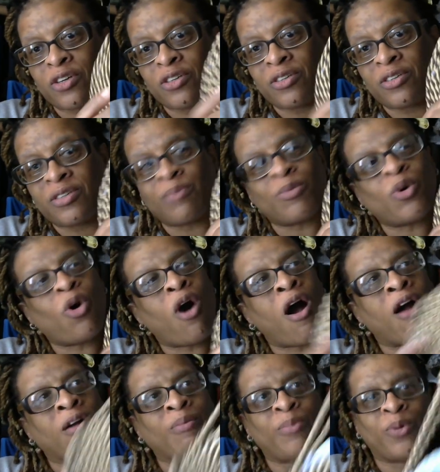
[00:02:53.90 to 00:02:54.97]
some
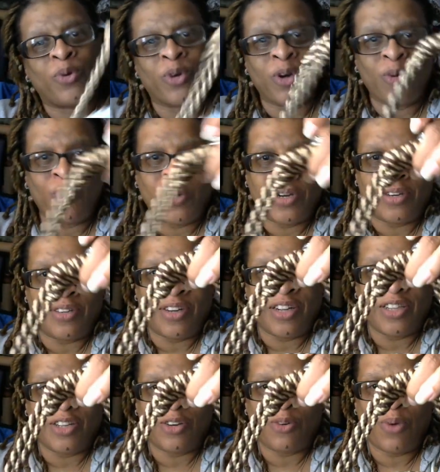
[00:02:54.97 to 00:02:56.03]
cardboard with a
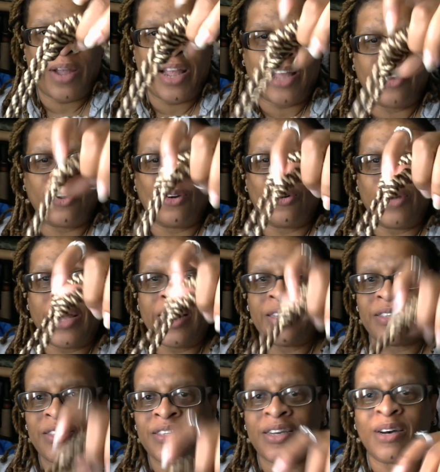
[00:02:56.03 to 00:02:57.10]
little handle and
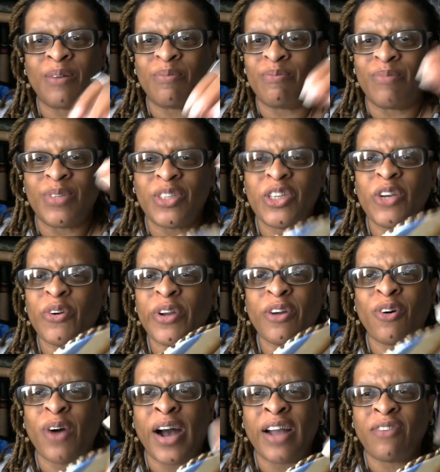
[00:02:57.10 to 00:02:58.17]
some
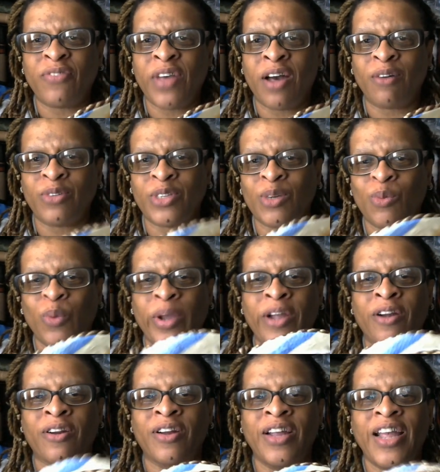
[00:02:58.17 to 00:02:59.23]
material I found
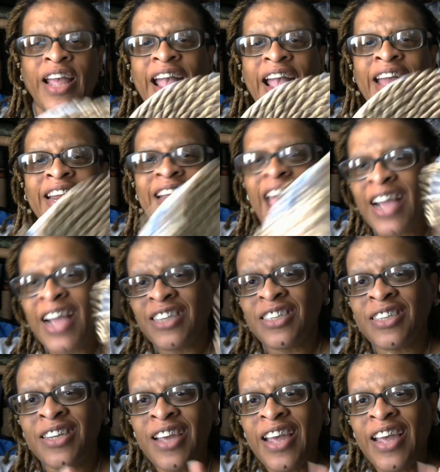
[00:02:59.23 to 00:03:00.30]
somewhere. And
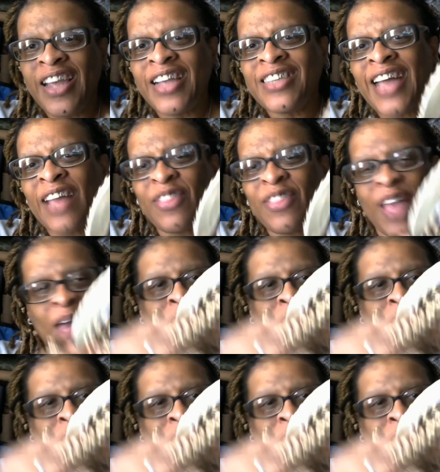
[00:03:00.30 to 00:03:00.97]
it's not that